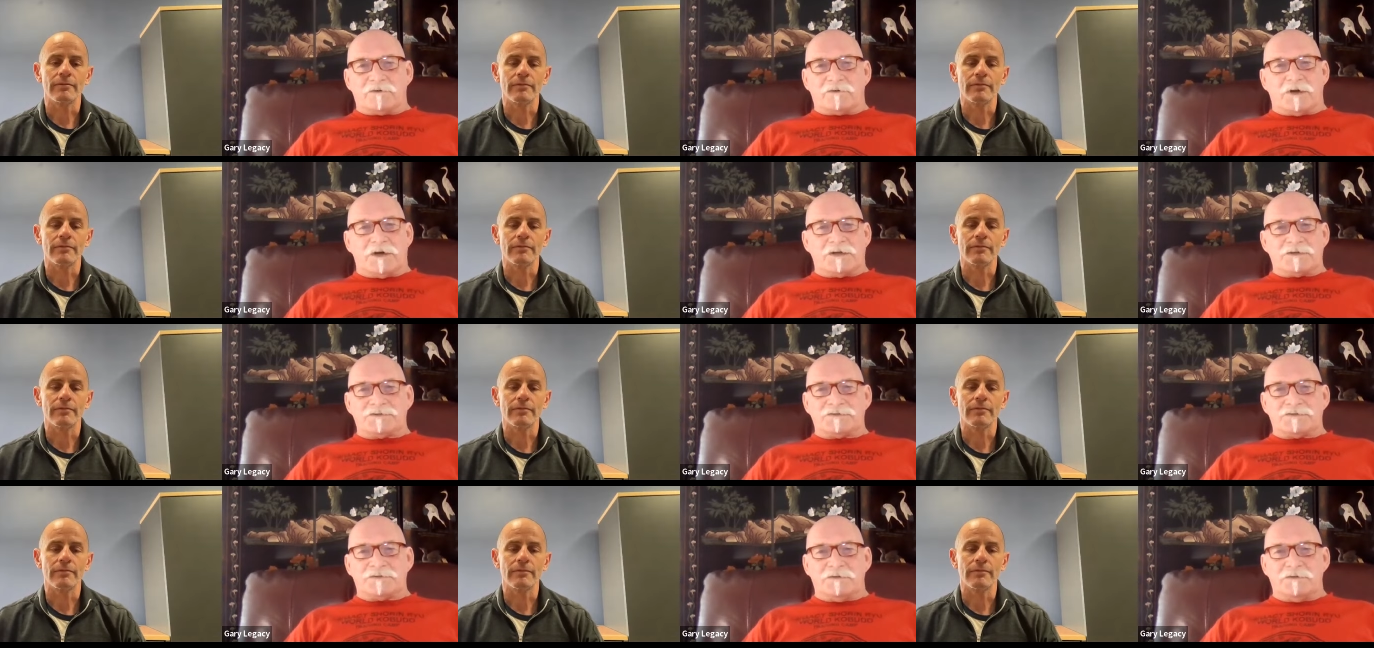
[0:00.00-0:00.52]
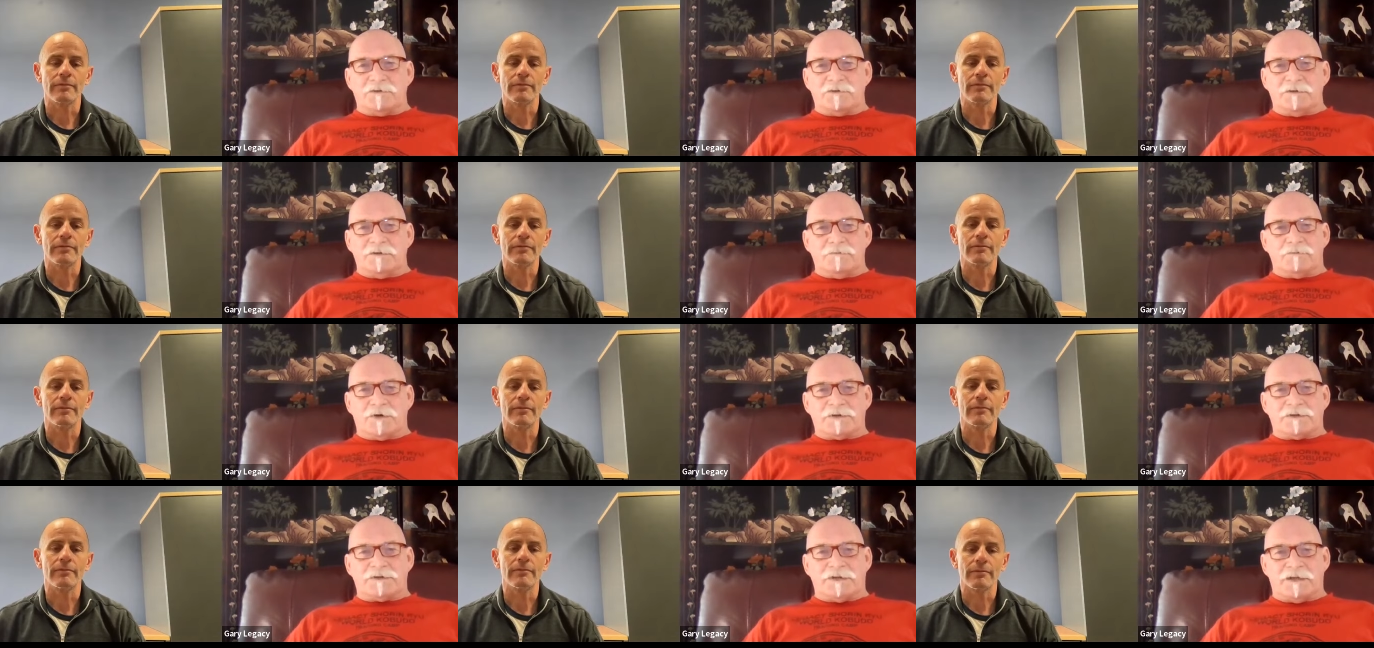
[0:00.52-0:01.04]
Speaker 1: the crotch.
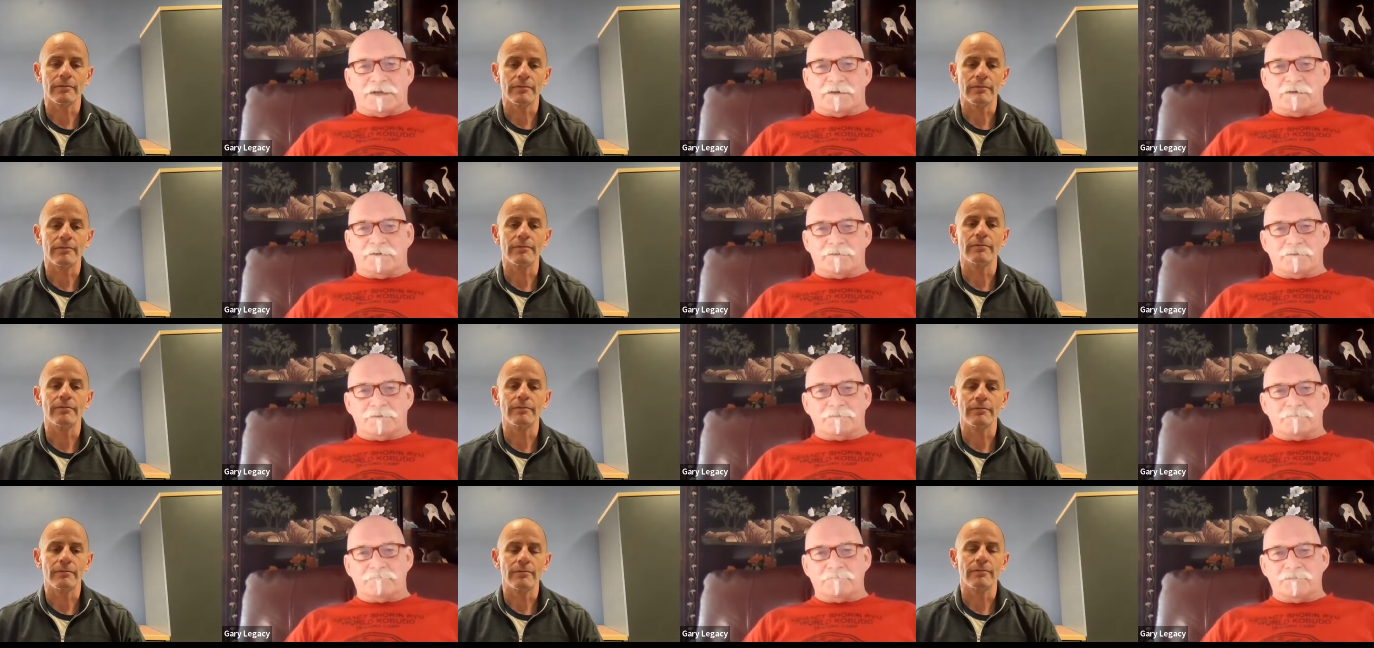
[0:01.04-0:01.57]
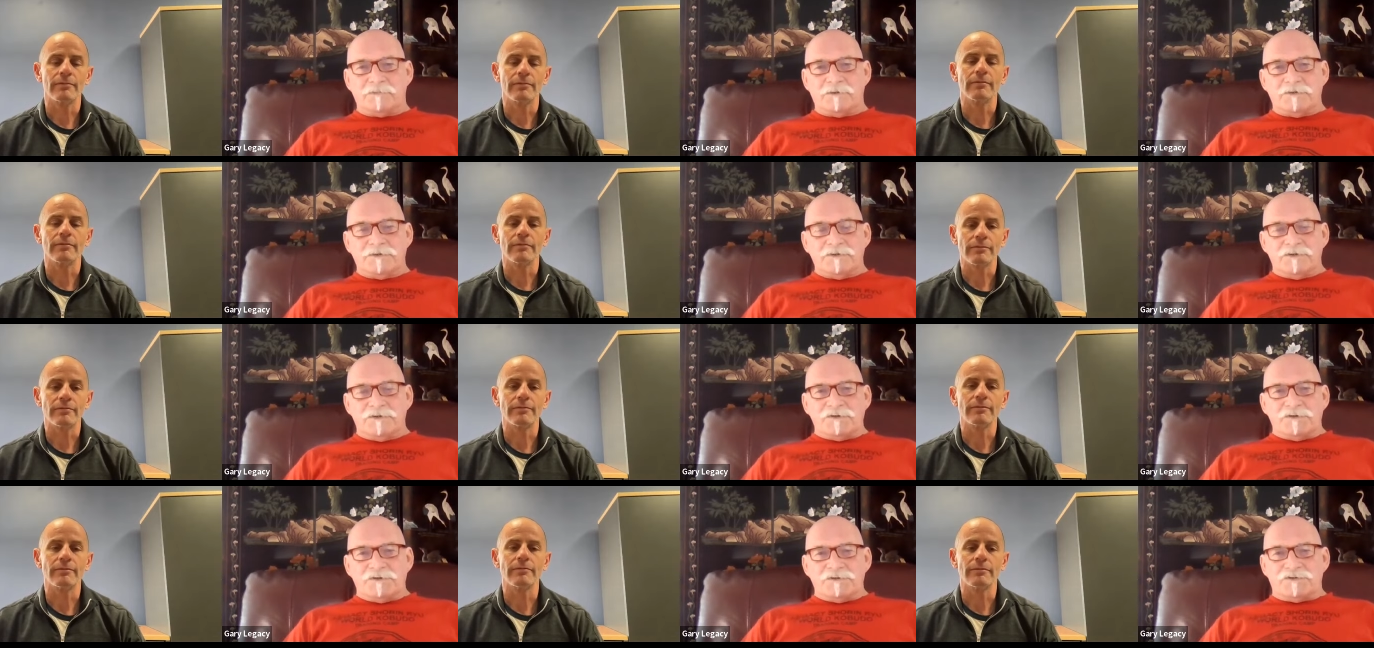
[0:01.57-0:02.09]
Went down.
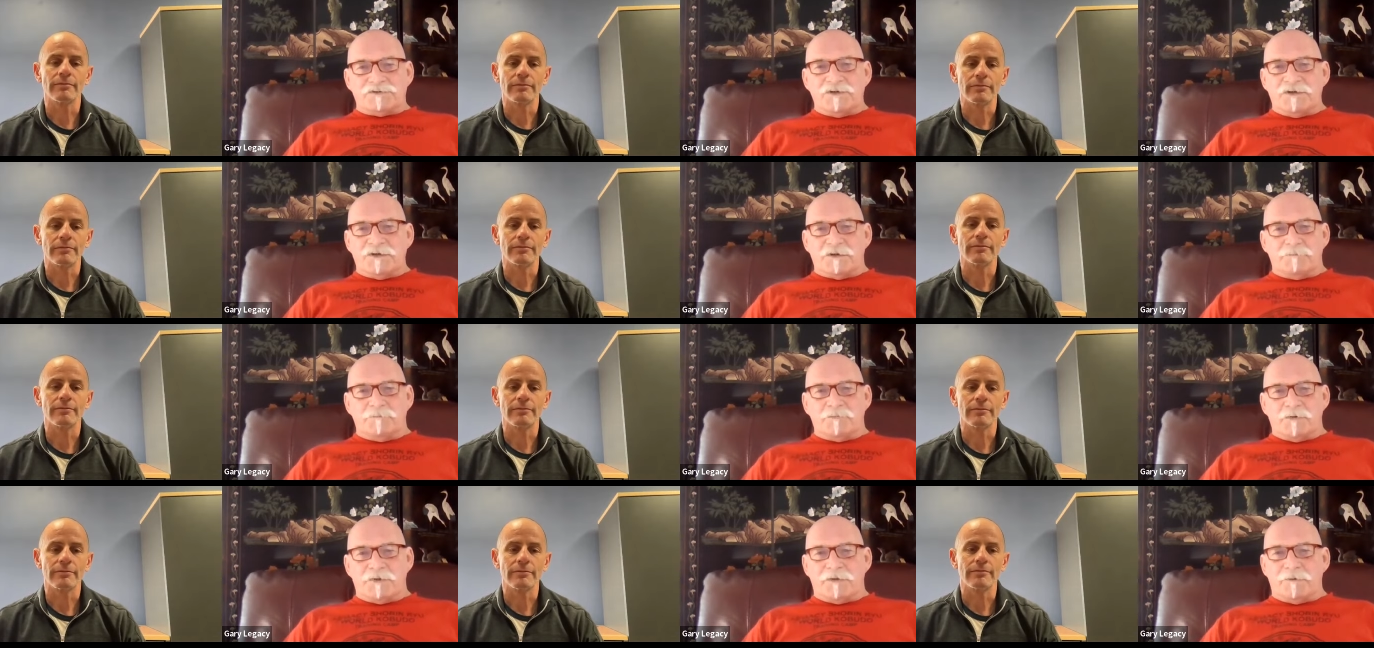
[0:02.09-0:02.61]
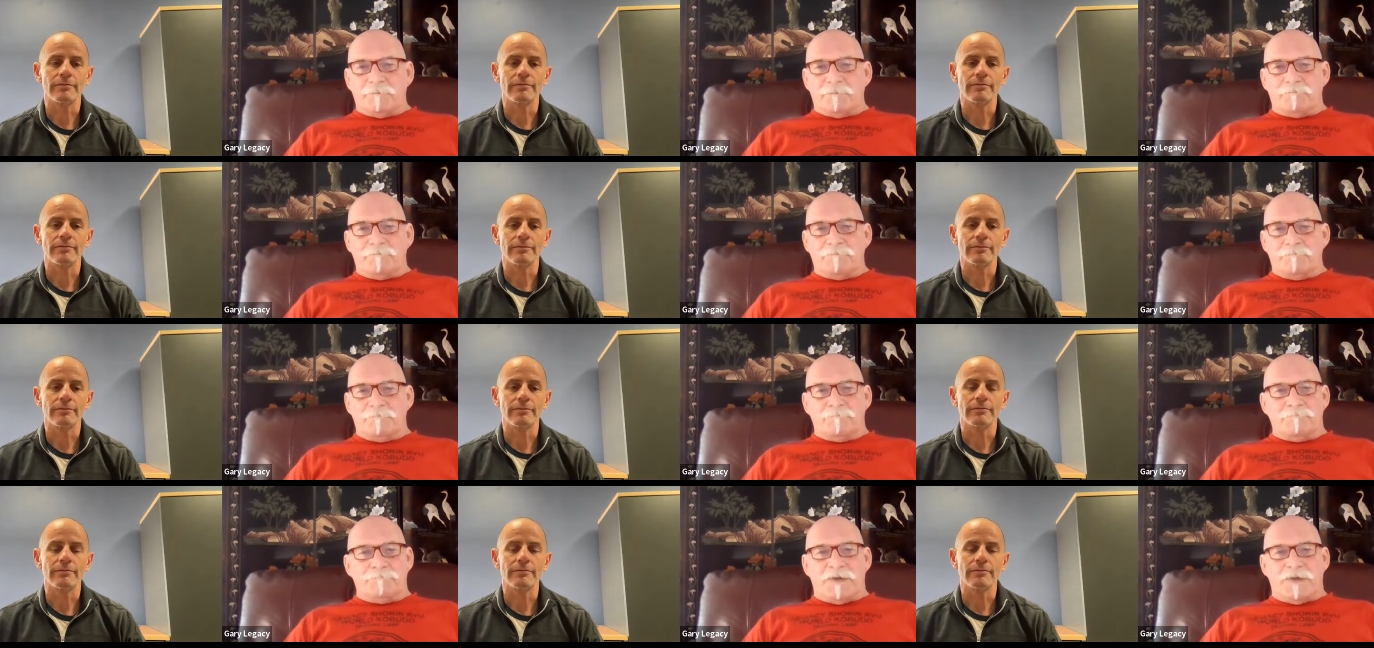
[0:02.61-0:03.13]
She hit him with a
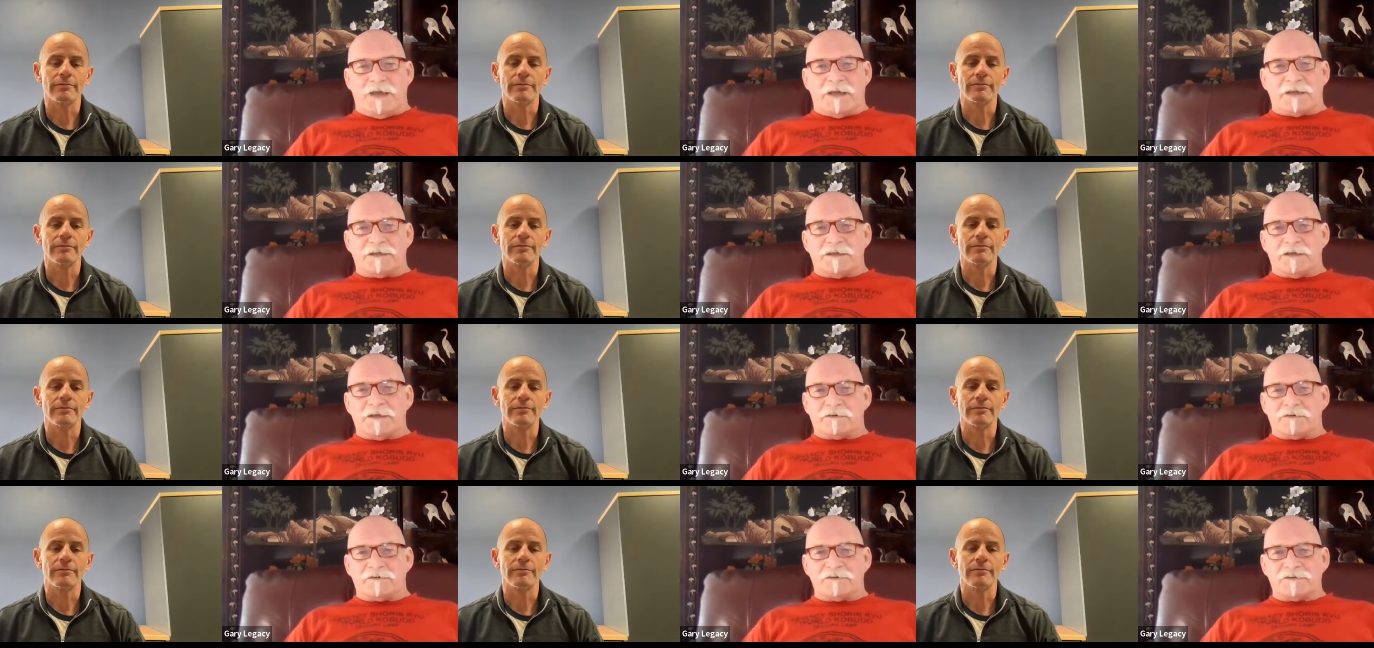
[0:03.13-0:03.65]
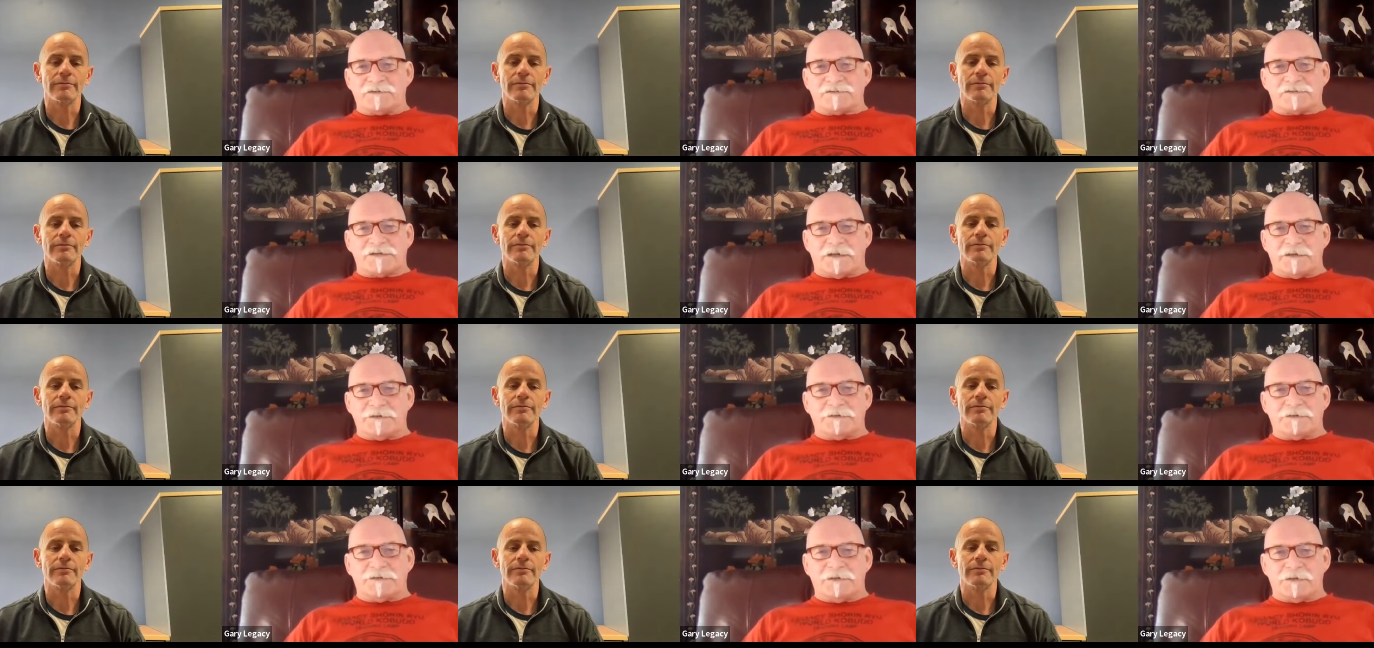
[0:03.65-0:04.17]
back a
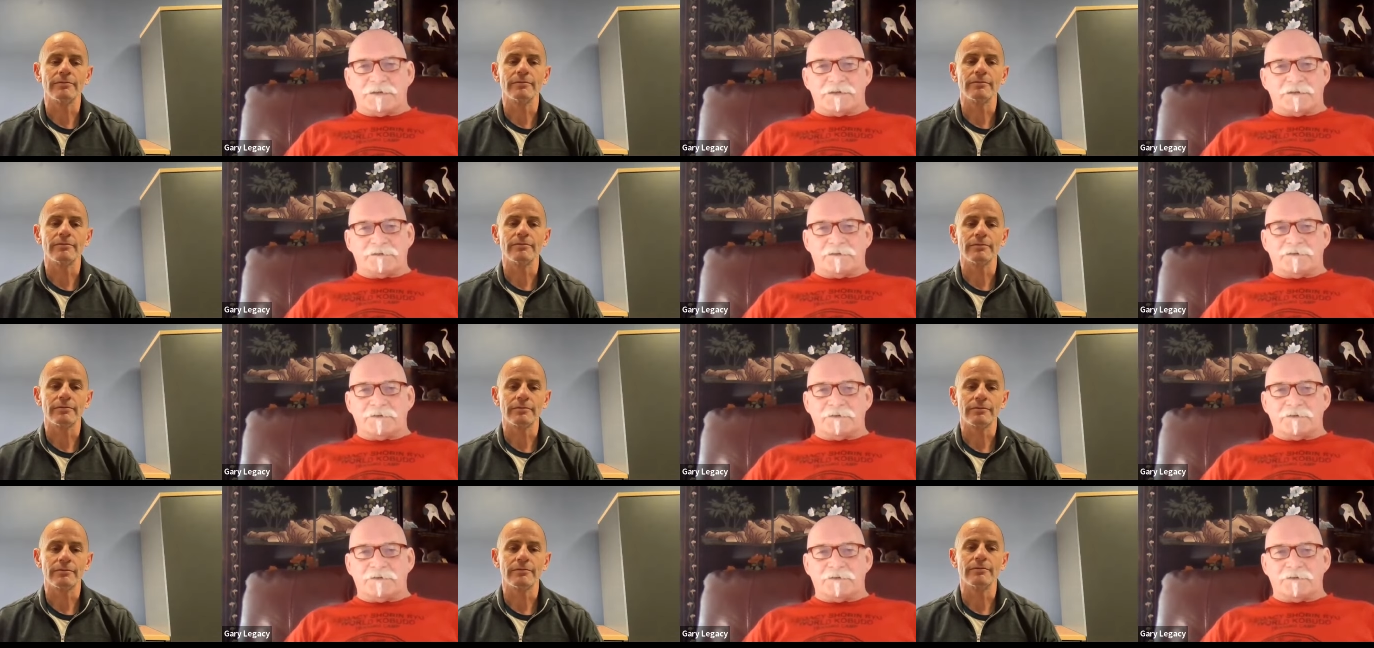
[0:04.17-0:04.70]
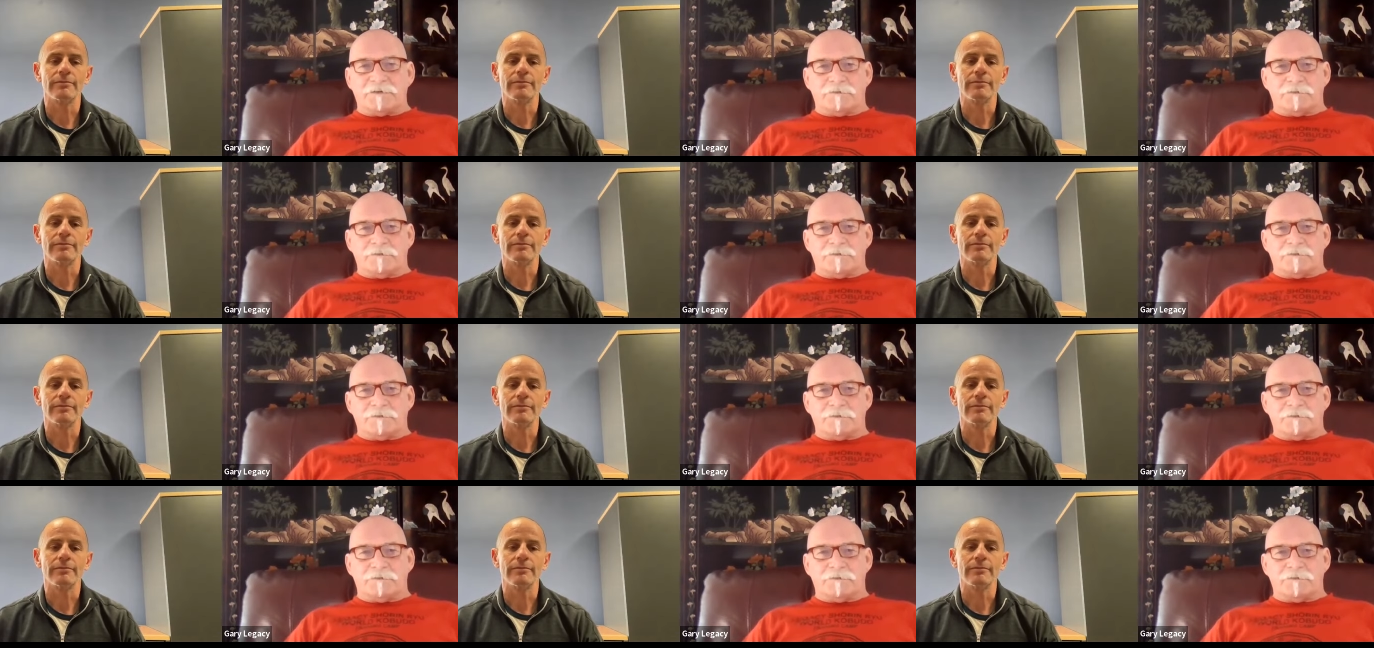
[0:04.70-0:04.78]
side kicker.